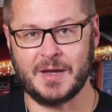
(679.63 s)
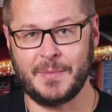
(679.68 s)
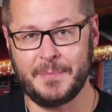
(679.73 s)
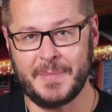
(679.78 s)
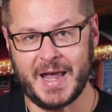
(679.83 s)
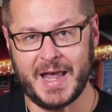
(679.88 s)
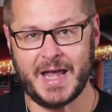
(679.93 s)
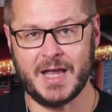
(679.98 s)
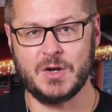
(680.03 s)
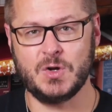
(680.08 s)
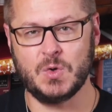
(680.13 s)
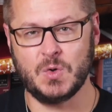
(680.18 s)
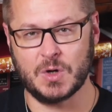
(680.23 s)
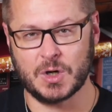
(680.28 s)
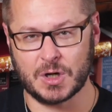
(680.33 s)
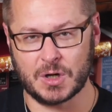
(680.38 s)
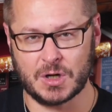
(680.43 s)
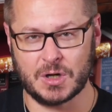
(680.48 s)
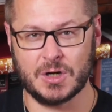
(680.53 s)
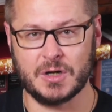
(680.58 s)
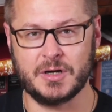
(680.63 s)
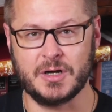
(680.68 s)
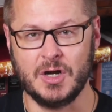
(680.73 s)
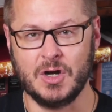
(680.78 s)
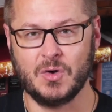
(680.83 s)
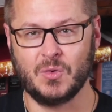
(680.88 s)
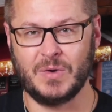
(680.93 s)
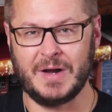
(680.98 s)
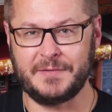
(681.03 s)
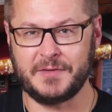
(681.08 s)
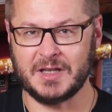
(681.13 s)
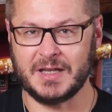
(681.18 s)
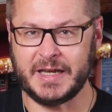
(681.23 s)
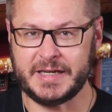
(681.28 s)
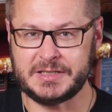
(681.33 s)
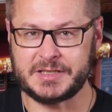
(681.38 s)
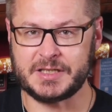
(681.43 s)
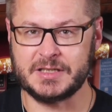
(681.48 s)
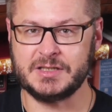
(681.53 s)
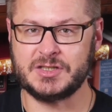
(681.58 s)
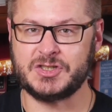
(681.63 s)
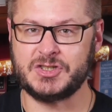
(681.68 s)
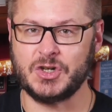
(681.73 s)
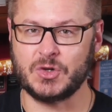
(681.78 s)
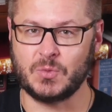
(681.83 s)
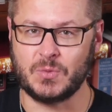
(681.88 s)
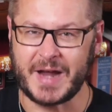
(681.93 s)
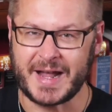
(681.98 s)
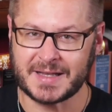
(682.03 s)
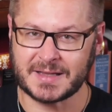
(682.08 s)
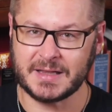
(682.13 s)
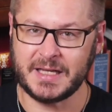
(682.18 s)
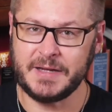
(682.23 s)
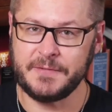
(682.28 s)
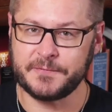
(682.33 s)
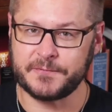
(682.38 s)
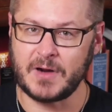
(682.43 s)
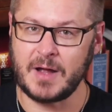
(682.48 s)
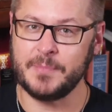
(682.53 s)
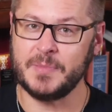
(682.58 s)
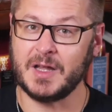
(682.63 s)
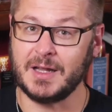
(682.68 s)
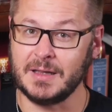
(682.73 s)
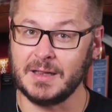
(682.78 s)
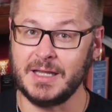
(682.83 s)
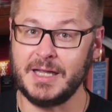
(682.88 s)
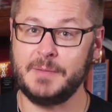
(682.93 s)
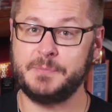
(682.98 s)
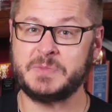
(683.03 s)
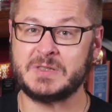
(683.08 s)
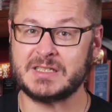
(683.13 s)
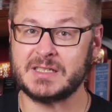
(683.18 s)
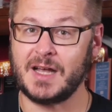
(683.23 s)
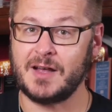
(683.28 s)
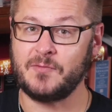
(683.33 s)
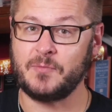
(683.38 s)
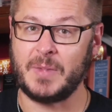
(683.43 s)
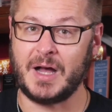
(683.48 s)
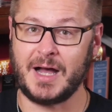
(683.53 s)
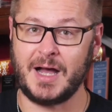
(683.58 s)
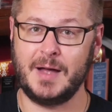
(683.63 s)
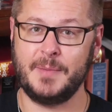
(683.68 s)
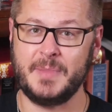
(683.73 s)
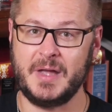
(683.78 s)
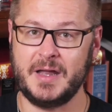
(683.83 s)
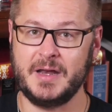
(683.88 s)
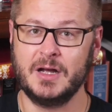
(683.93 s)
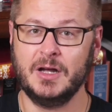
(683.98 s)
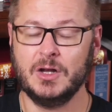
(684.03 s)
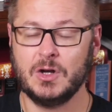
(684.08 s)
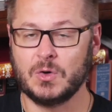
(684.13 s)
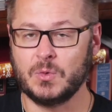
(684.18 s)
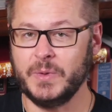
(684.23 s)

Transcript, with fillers: a man who heard revelations directly from the lips of Muhammad,